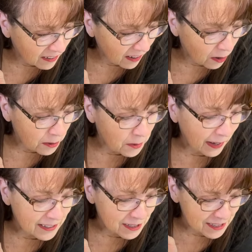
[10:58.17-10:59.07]
have
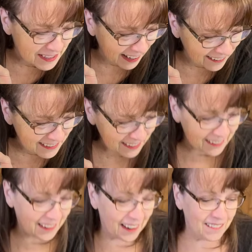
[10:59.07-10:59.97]
Valentine's Day
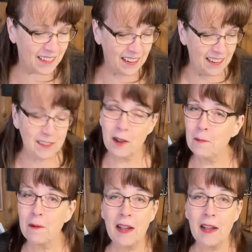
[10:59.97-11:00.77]
designs.